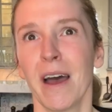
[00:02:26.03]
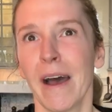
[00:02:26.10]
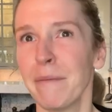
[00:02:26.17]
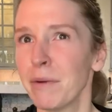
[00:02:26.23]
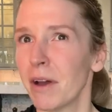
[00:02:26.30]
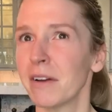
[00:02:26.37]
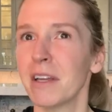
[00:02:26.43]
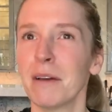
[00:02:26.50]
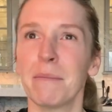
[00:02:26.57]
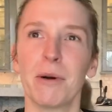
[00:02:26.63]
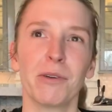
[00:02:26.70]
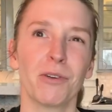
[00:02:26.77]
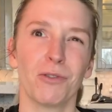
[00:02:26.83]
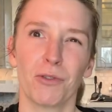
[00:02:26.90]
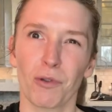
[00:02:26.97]
I'm talking about
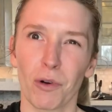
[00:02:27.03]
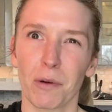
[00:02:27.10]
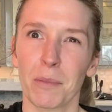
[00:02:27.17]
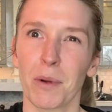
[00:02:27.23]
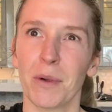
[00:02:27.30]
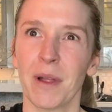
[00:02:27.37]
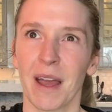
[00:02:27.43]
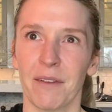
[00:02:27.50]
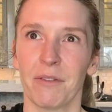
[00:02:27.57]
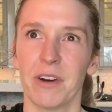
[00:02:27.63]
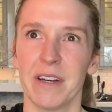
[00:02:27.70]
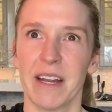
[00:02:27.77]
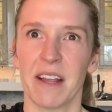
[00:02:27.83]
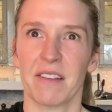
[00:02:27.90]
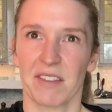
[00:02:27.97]
your normal
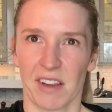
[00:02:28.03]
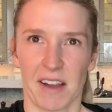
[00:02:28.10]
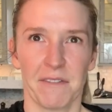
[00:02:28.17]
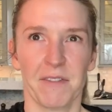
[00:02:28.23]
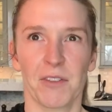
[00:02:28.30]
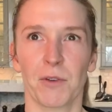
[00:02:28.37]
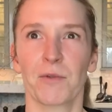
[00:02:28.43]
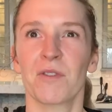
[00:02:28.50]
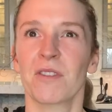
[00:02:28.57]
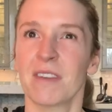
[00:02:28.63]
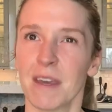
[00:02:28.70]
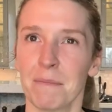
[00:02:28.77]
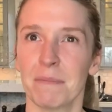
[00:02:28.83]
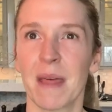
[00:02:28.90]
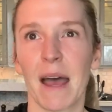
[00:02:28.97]
everyday stuff. So
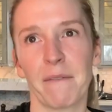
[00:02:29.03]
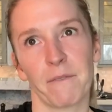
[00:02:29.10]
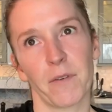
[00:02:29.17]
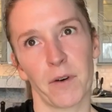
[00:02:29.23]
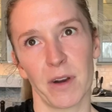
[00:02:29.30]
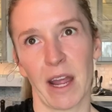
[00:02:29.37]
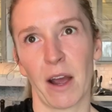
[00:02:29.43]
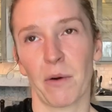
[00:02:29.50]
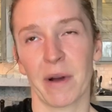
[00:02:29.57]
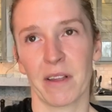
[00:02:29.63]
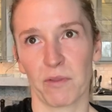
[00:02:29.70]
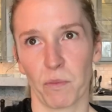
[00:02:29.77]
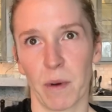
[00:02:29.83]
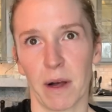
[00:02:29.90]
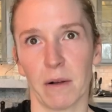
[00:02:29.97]
skip that for now
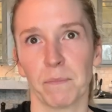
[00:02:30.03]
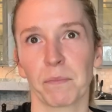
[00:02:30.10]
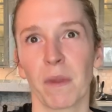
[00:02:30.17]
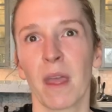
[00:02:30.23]
as well.